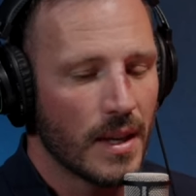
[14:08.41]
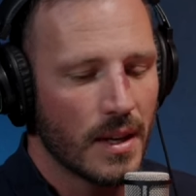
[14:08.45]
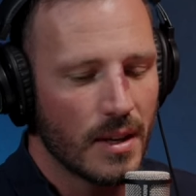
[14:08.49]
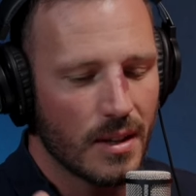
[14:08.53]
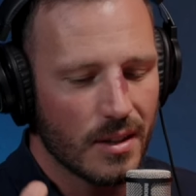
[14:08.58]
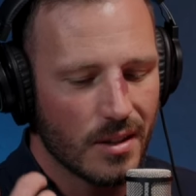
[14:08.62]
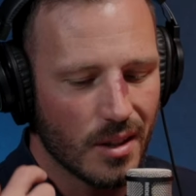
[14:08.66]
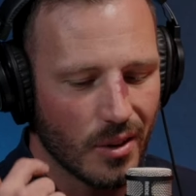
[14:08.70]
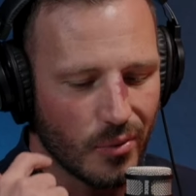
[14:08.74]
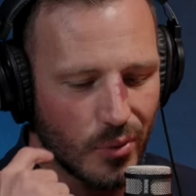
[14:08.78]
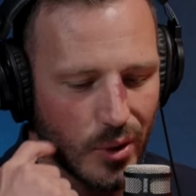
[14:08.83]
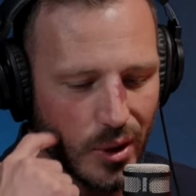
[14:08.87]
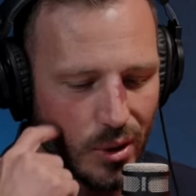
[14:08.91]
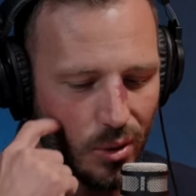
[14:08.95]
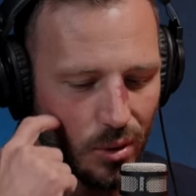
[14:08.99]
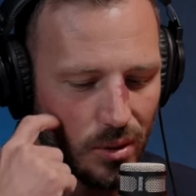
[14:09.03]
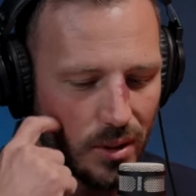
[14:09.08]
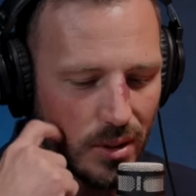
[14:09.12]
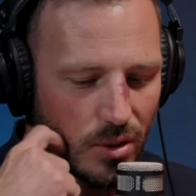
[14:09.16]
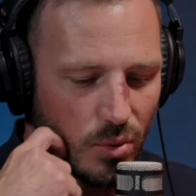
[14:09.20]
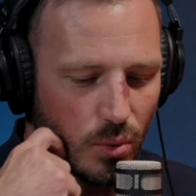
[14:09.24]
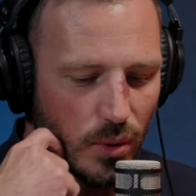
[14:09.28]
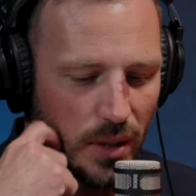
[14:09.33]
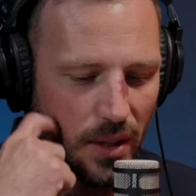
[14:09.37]
So if we call
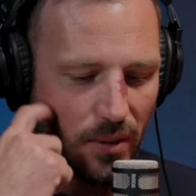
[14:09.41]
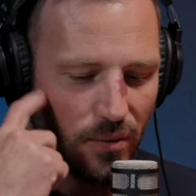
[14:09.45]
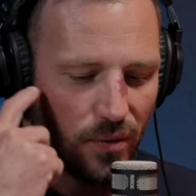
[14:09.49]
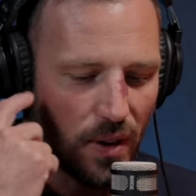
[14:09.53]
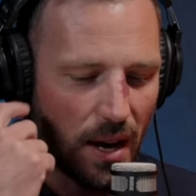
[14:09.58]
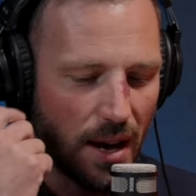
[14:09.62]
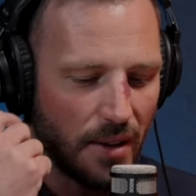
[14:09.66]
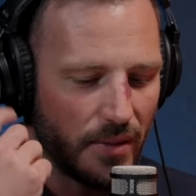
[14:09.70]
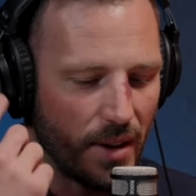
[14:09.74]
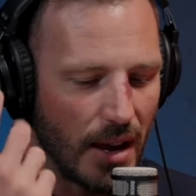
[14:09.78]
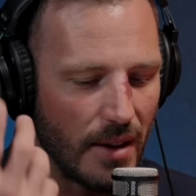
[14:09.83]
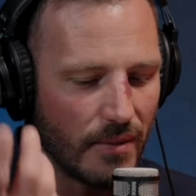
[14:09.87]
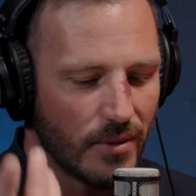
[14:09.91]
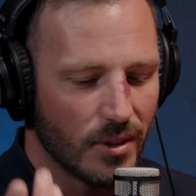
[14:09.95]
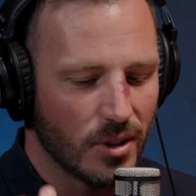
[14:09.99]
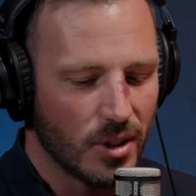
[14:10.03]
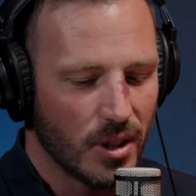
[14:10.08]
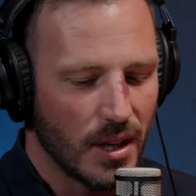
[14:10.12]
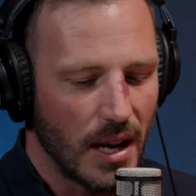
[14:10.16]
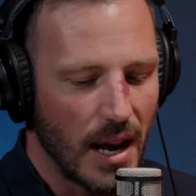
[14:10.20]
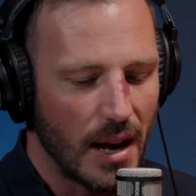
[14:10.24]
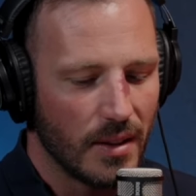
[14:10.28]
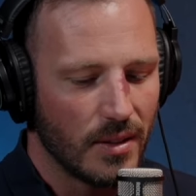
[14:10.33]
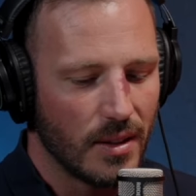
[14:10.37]
it twenty-five, average
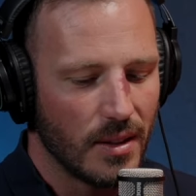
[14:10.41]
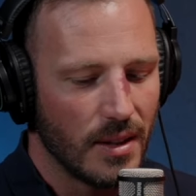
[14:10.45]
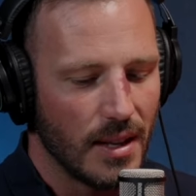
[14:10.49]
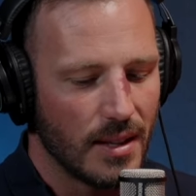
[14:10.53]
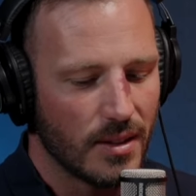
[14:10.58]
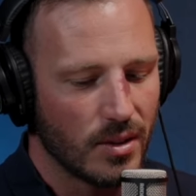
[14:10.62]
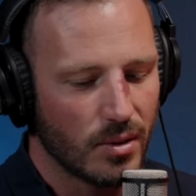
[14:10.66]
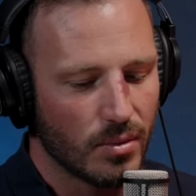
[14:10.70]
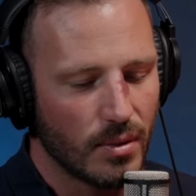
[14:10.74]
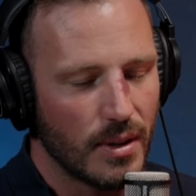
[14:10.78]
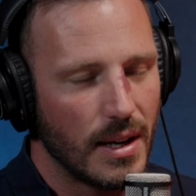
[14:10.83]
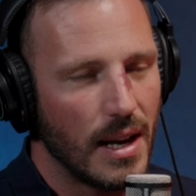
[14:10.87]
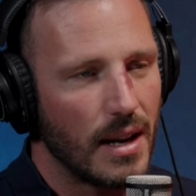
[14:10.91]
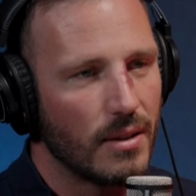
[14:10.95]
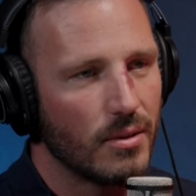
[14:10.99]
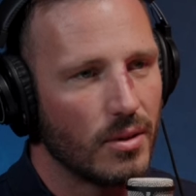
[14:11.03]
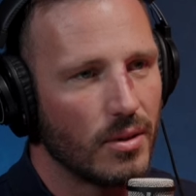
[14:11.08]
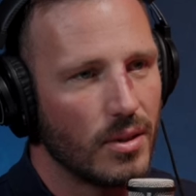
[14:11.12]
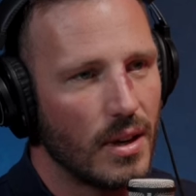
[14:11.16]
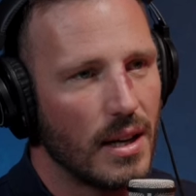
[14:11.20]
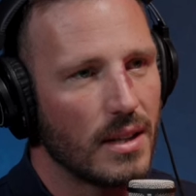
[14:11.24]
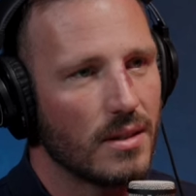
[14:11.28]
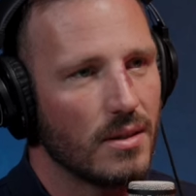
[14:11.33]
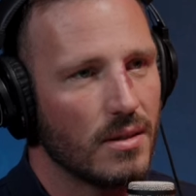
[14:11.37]
it out, then that's three hundred
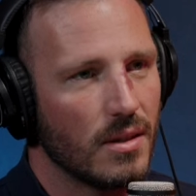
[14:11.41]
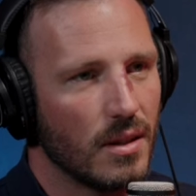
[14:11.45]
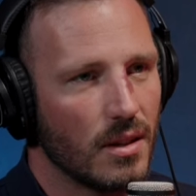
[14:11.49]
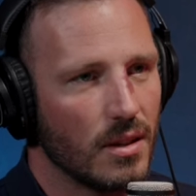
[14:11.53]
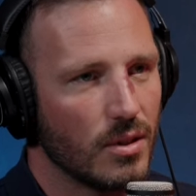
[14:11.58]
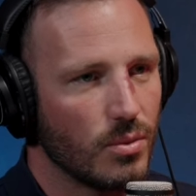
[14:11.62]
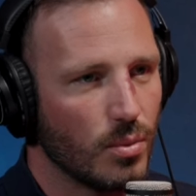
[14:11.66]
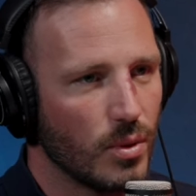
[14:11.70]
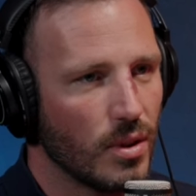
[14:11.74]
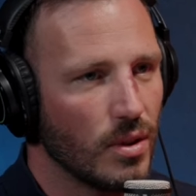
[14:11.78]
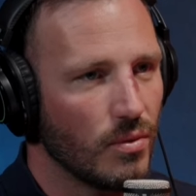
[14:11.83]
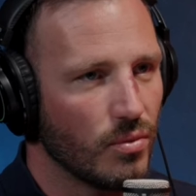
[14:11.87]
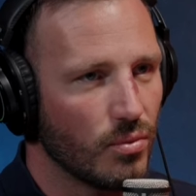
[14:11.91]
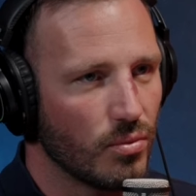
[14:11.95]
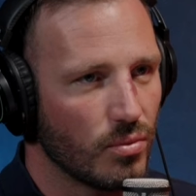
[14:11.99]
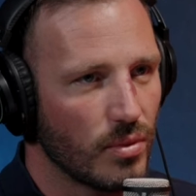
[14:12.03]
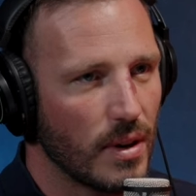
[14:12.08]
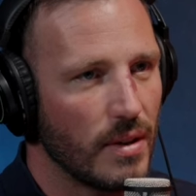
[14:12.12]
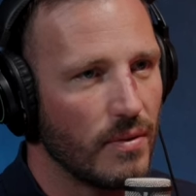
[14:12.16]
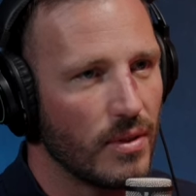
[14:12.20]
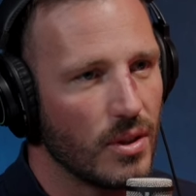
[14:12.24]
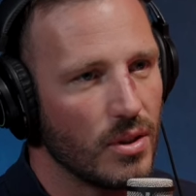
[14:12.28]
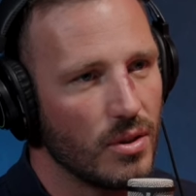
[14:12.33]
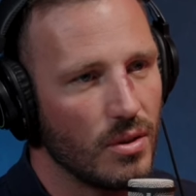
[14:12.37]
thousand dollars worth of
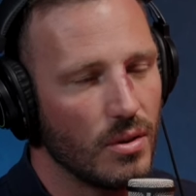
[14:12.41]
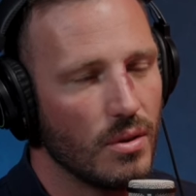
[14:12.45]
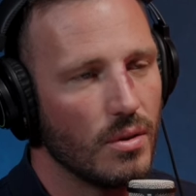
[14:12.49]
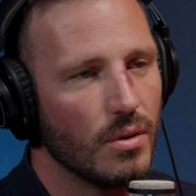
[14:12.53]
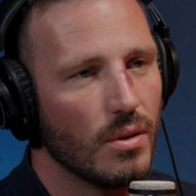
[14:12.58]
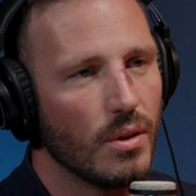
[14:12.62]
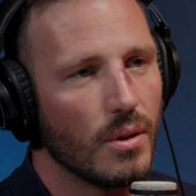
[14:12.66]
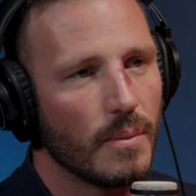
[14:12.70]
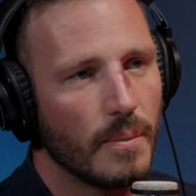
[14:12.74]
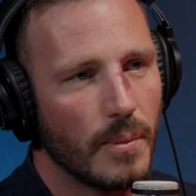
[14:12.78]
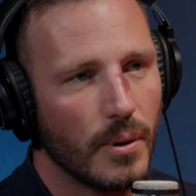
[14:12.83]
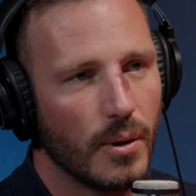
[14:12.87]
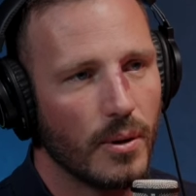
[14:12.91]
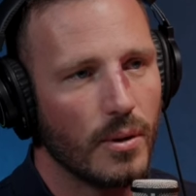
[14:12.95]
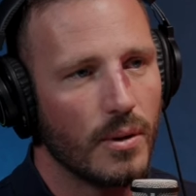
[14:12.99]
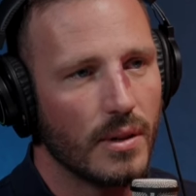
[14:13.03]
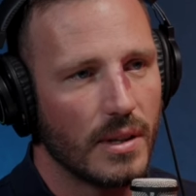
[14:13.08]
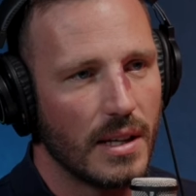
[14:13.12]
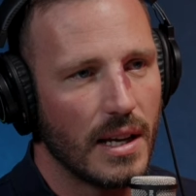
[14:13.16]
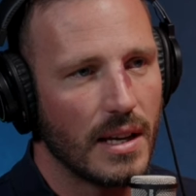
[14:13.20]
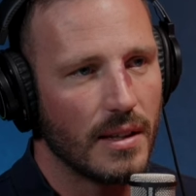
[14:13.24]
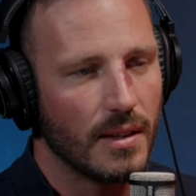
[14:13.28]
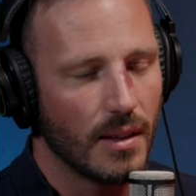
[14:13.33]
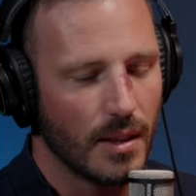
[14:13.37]
revenue per
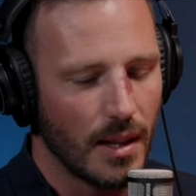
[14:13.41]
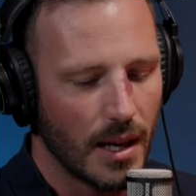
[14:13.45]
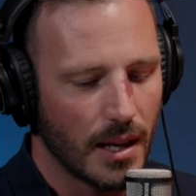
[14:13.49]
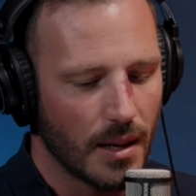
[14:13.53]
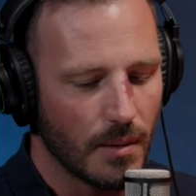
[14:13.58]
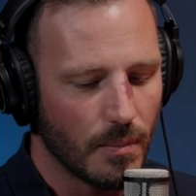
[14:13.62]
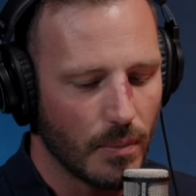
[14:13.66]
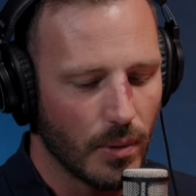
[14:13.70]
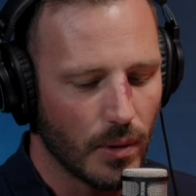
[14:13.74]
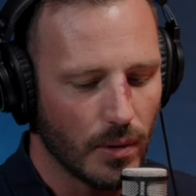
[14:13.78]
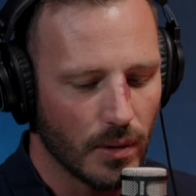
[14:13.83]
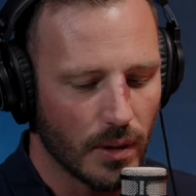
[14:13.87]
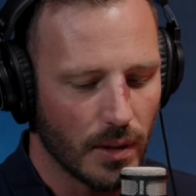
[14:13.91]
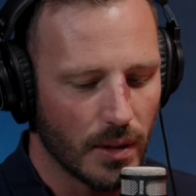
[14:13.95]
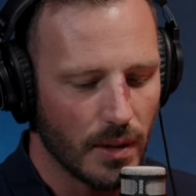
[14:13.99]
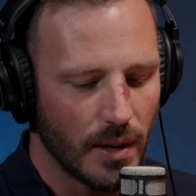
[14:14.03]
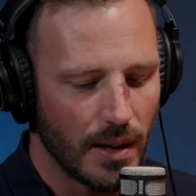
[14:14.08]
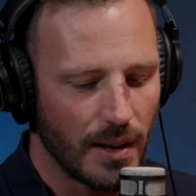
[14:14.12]
year that they can pull in.